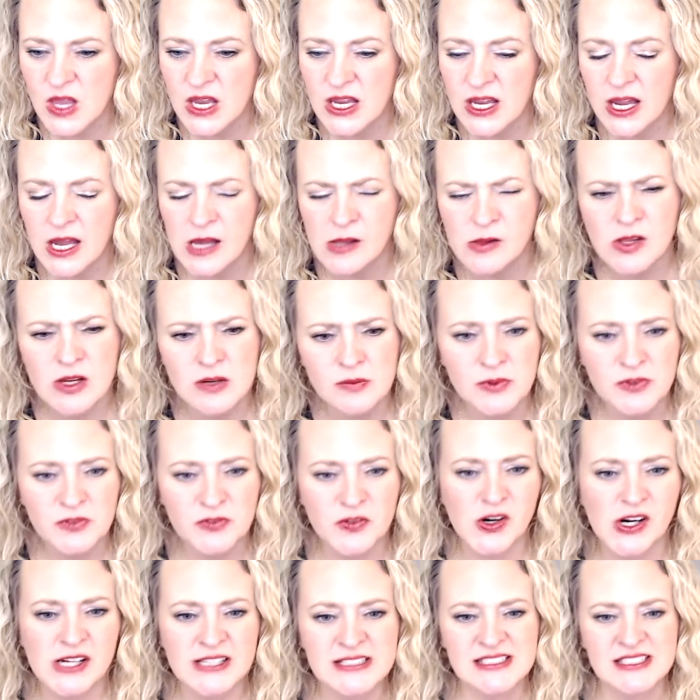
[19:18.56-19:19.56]
How long
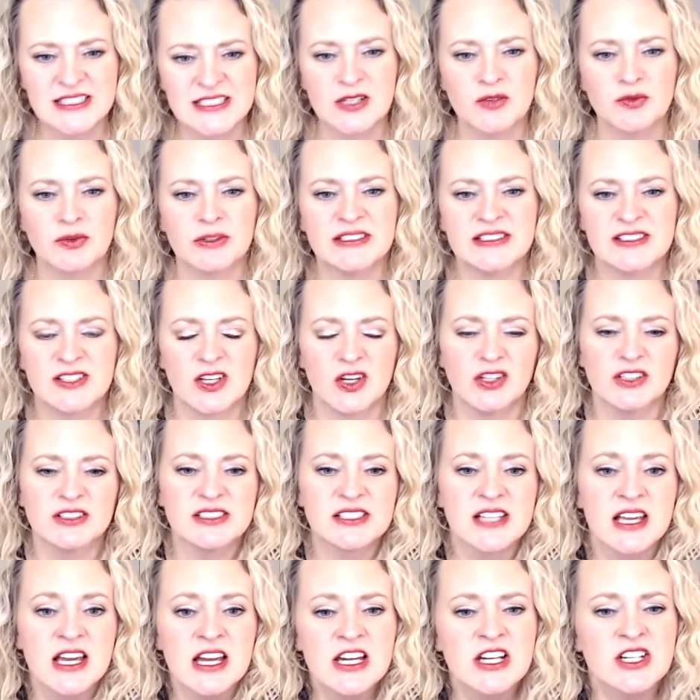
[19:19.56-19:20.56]
before I see results?
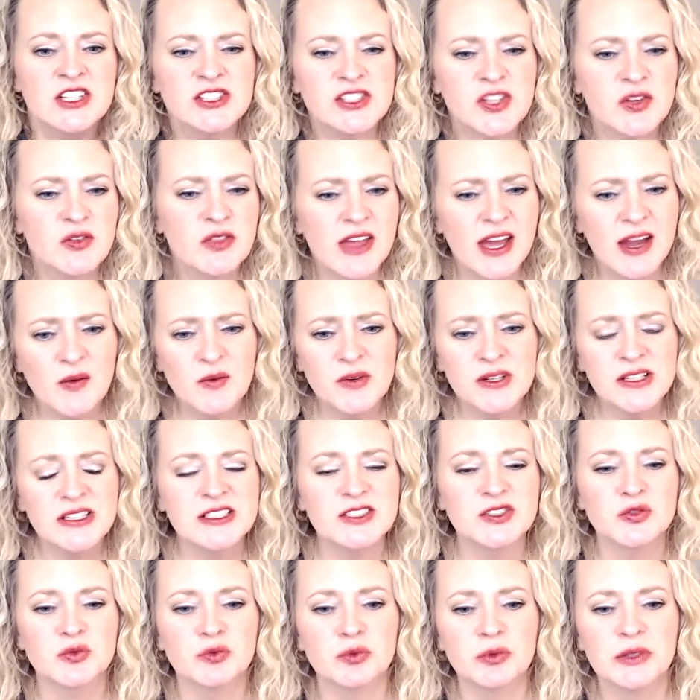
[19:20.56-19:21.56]
So that one
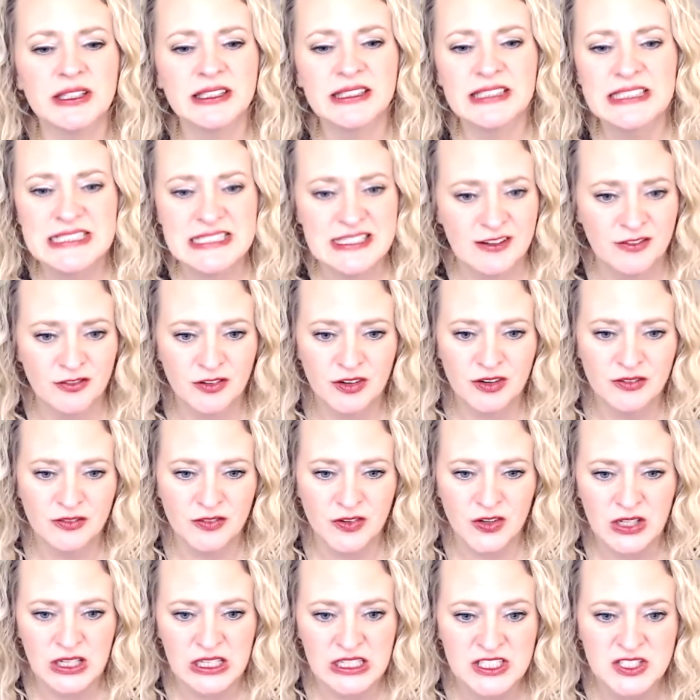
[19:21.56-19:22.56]
is really different
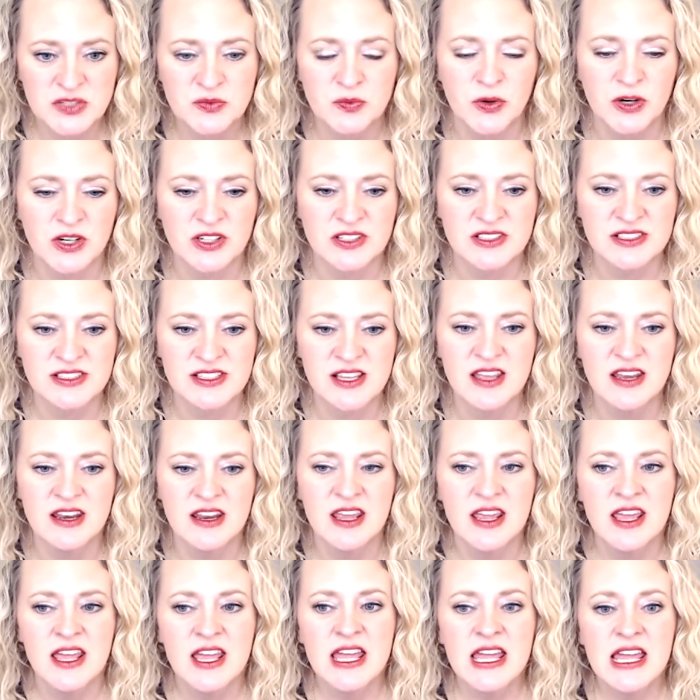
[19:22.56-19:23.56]
for each person.
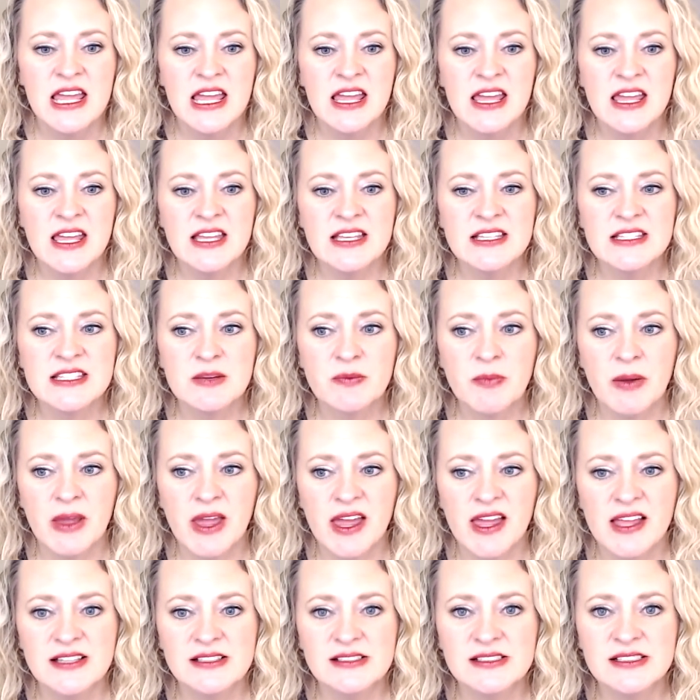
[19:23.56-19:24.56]
It
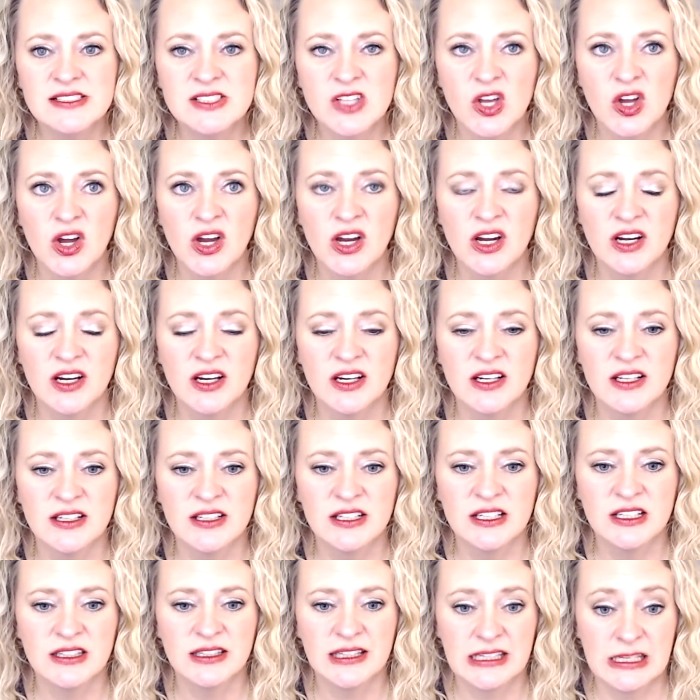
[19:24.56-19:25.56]
depends on
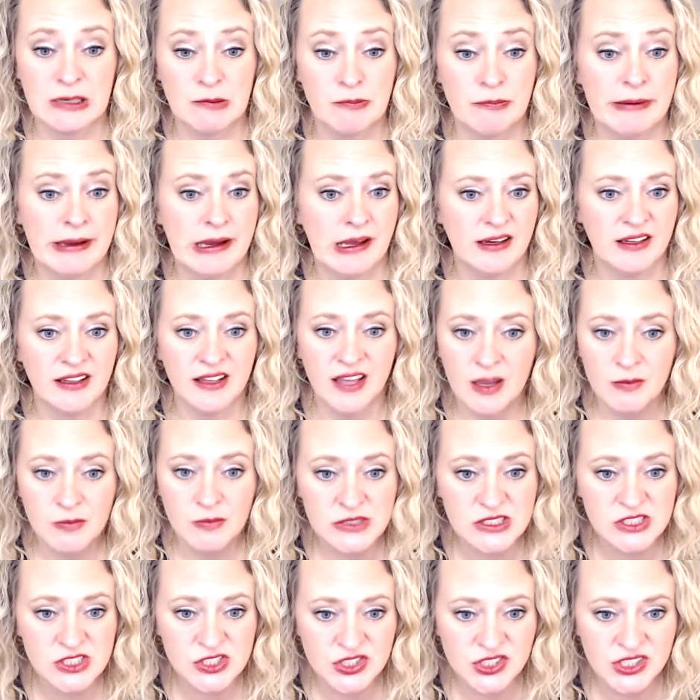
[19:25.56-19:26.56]
like body
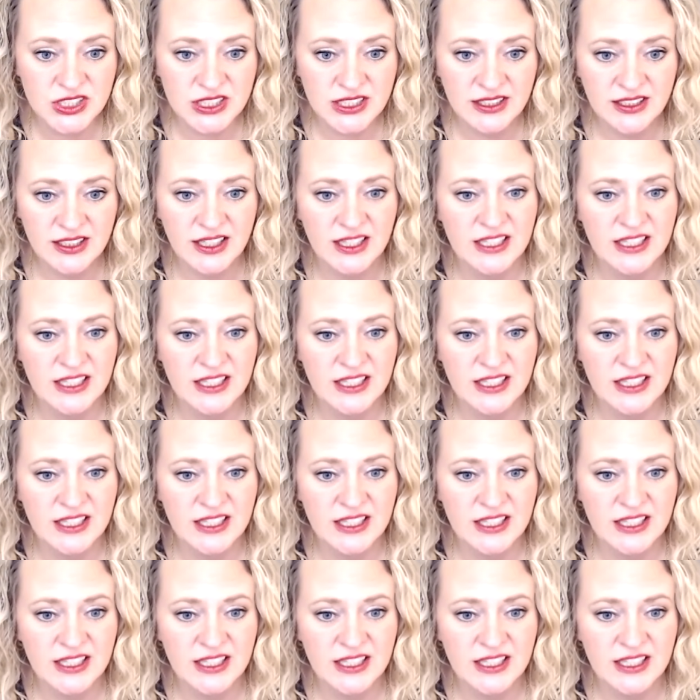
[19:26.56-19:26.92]
chemistry.